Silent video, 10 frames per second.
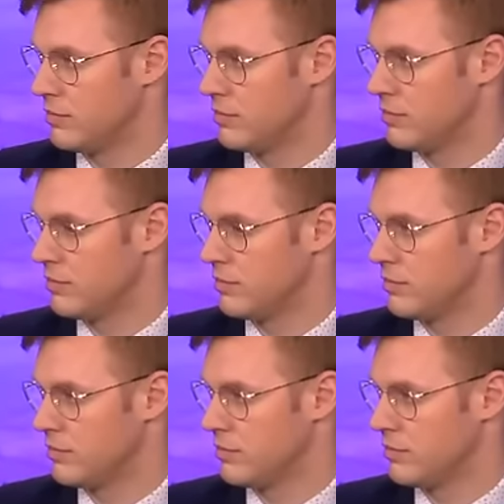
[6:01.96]

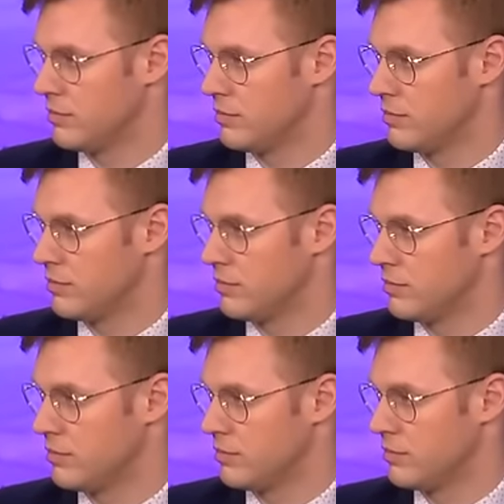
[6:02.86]

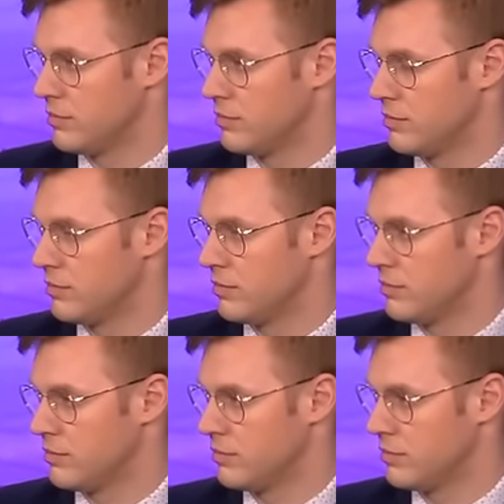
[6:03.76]

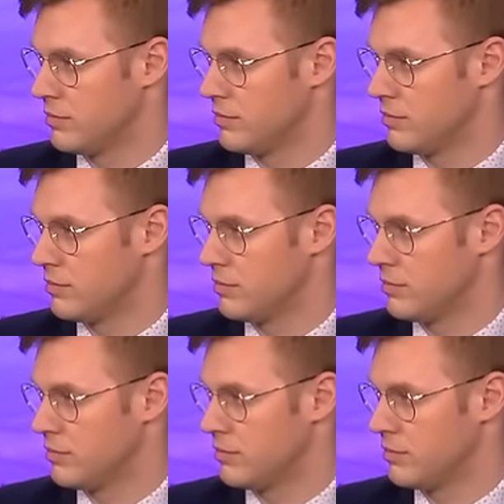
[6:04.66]

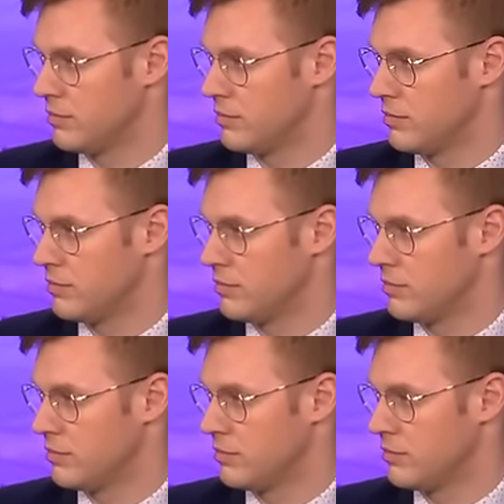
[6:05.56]

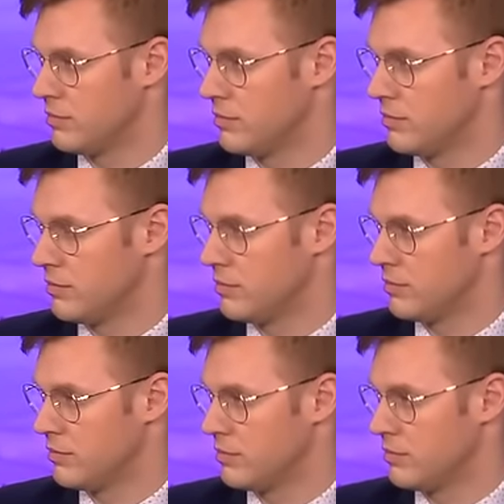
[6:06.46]
[no speech]